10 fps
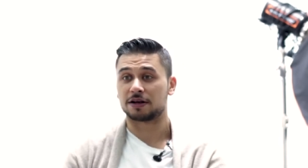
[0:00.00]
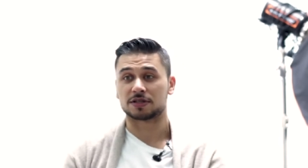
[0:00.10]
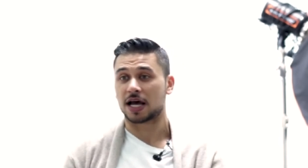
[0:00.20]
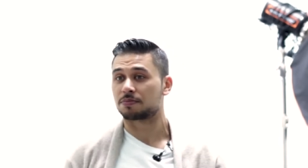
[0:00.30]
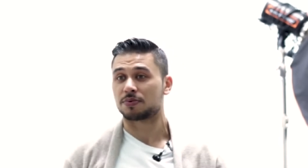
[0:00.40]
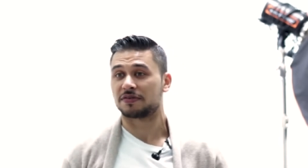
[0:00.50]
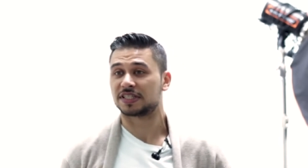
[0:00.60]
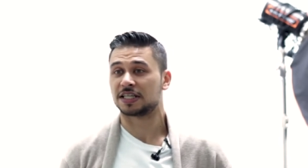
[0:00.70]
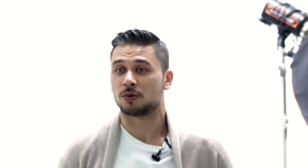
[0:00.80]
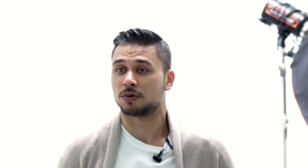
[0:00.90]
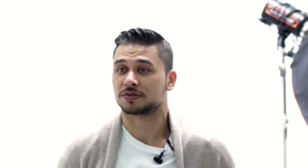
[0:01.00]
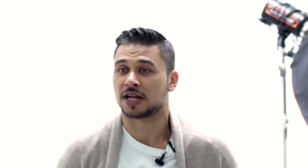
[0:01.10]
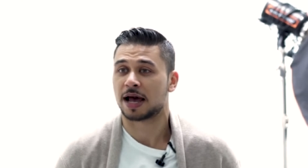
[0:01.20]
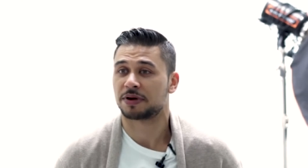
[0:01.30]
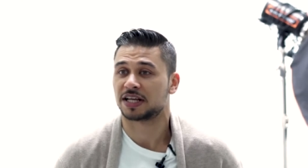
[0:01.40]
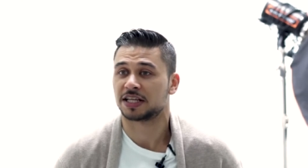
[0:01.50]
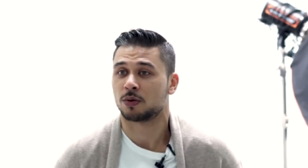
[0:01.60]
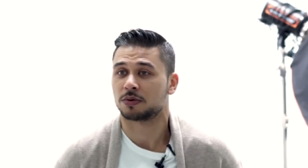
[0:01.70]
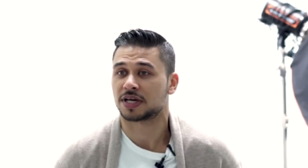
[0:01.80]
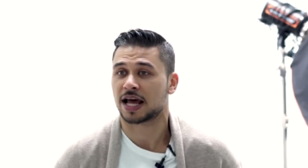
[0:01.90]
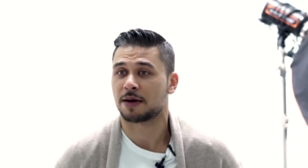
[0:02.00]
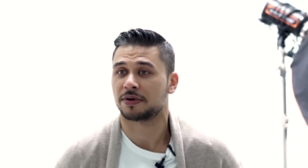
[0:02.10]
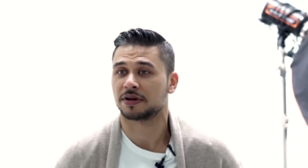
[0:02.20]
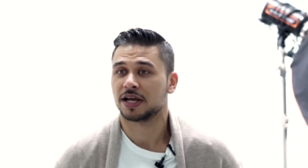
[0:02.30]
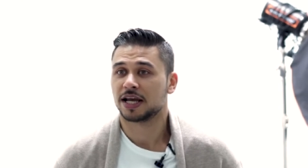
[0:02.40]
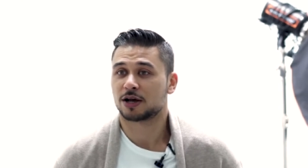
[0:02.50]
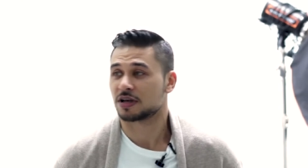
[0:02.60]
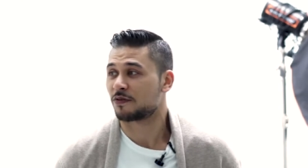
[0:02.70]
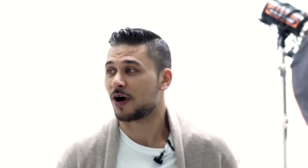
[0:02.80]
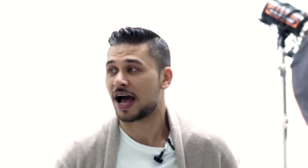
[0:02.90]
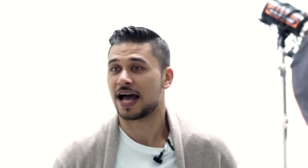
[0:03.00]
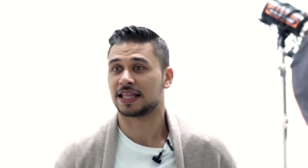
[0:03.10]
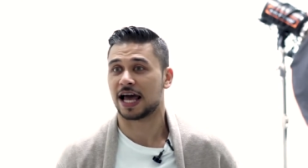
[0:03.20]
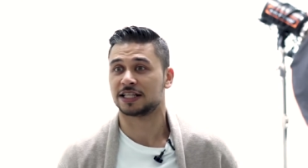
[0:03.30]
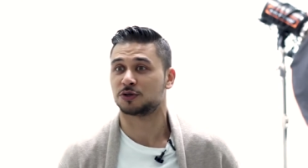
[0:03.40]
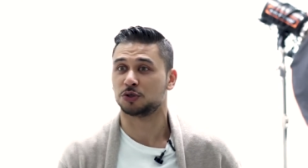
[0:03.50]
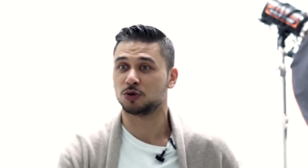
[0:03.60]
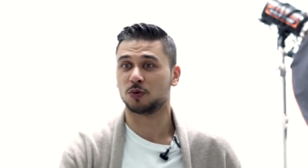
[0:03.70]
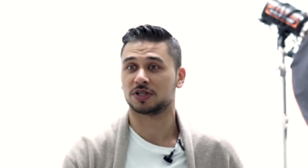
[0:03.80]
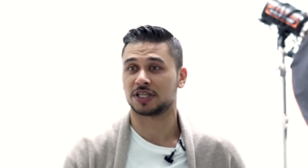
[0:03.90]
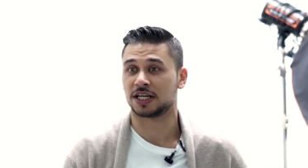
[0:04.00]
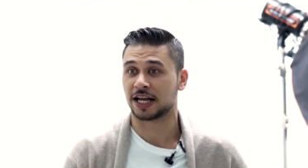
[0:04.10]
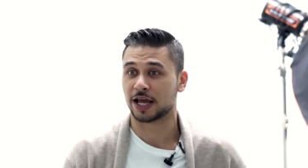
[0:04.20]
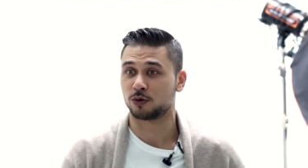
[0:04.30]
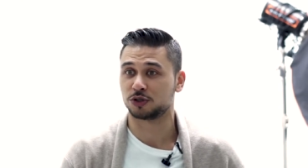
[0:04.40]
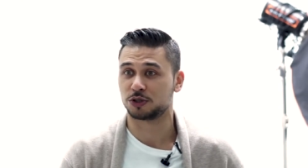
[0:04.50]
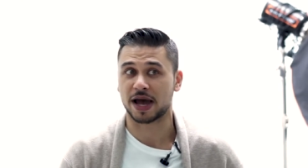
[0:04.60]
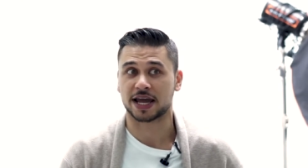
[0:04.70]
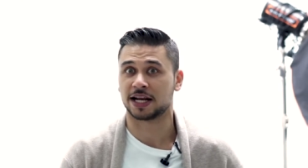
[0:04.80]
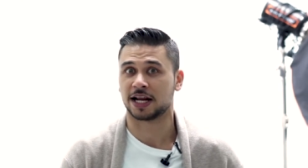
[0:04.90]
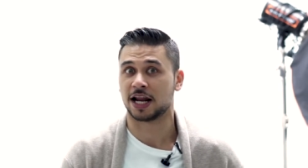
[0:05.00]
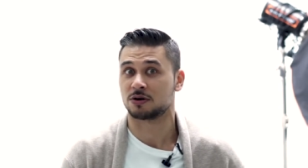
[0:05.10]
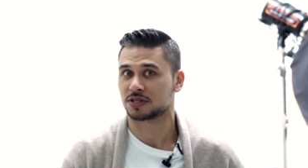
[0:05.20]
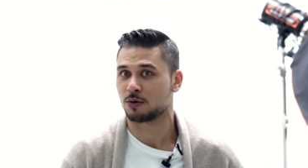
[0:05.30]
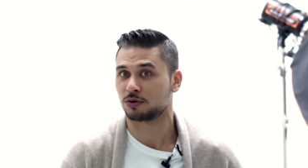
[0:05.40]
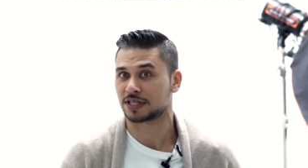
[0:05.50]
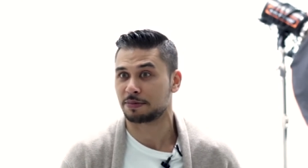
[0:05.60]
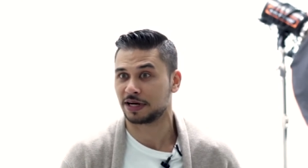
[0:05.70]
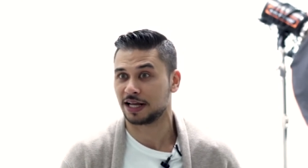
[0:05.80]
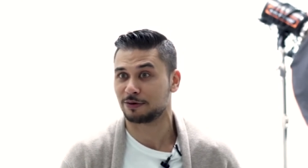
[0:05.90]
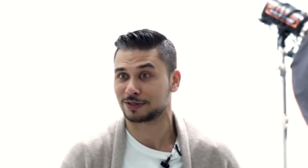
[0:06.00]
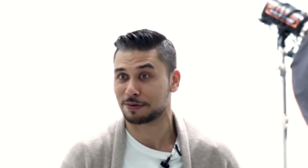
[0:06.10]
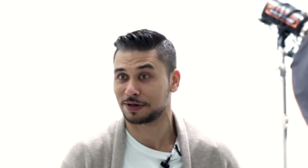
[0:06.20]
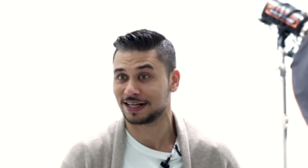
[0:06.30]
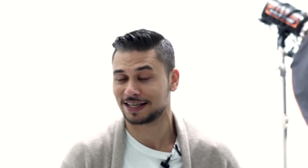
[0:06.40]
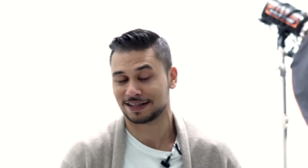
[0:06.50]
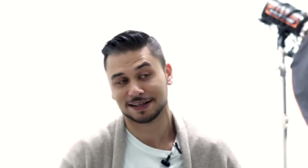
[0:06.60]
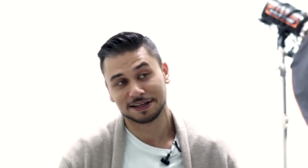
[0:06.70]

He was like, "Bro, I didn't know what was going to happen. I didn't know what was going to happen because I thought I had that until you walked in, and they called you back in, and I was like, what's happening here? What's happening here?